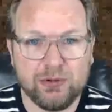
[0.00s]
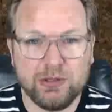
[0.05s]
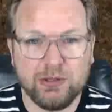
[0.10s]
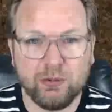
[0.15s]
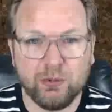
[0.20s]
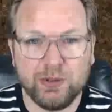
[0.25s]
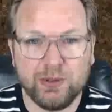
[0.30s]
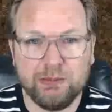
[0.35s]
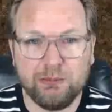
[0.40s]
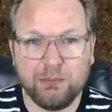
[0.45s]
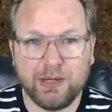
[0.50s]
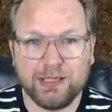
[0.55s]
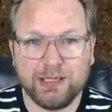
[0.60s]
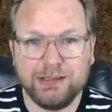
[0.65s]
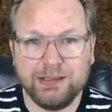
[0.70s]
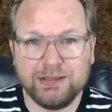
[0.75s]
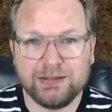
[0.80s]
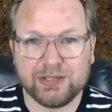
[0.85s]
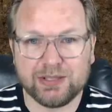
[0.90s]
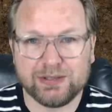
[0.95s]
you within my
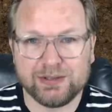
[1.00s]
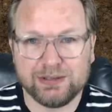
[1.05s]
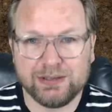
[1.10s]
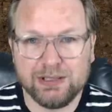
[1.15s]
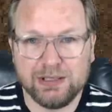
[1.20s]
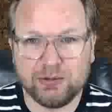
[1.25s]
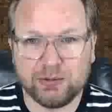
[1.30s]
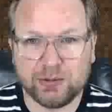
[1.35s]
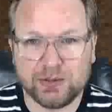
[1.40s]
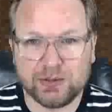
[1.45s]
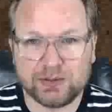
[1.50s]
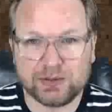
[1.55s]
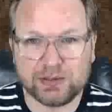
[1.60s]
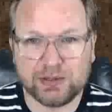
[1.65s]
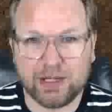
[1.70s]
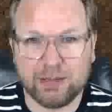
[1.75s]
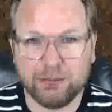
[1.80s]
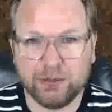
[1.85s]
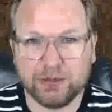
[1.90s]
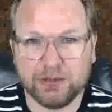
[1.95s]
leads and secrets,
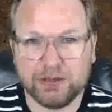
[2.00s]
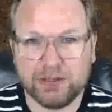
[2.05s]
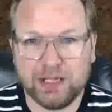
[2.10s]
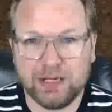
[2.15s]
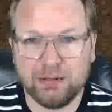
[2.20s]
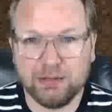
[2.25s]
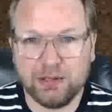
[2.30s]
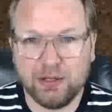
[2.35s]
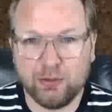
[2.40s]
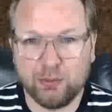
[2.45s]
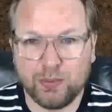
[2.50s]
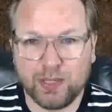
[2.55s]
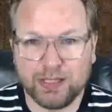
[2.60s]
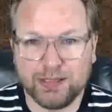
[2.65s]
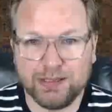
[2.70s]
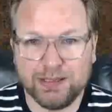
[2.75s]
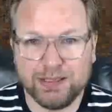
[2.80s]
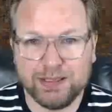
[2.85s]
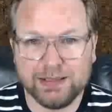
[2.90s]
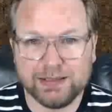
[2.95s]
I'm going to download my
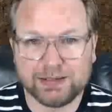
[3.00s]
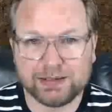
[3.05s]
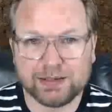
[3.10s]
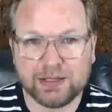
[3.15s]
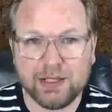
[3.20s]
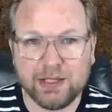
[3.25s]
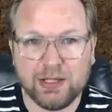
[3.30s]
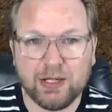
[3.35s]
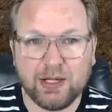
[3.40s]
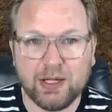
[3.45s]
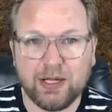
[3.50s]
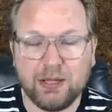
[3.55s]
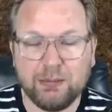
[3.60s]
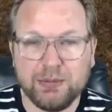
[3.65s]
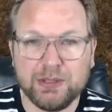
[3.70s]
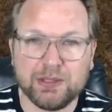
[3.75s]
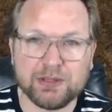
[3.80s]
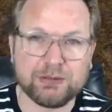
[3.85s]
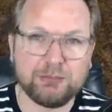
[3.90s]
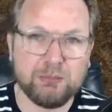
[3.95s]
leads
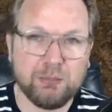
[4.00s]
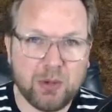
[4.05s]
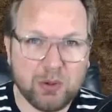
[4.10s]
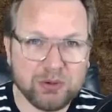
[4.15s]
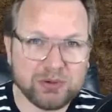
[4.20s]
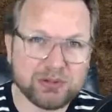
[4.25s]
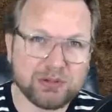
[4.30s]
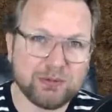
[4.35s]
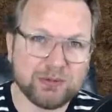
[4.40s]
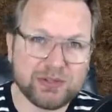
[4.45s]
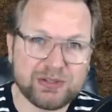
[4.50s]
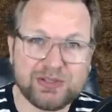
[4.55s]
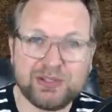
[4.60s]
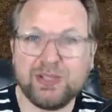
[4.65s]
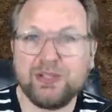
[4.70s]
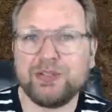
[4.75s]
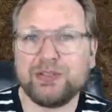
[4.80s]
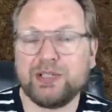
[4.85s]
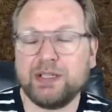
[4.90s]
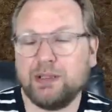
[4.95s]
because most of the
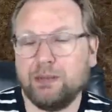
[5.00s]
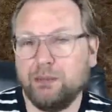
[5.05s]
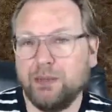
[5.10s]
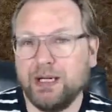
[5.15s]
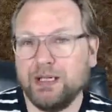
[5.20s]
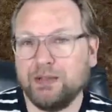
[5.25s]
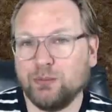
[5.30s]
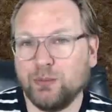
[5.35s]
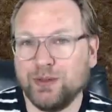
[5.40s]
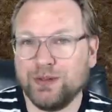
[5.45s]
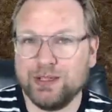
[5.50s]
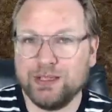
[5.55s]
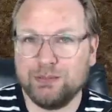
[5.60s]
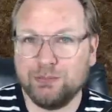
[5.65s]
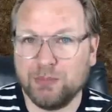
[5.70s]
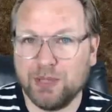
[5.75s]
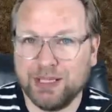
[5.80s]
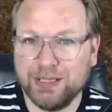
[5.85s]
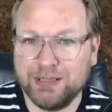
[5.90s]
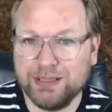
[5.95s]
sales that I made within
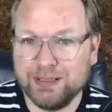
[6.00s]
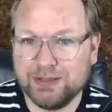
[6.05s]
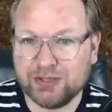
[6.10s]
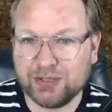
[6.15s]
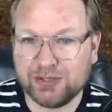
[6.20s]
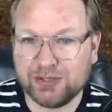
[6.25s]
my leads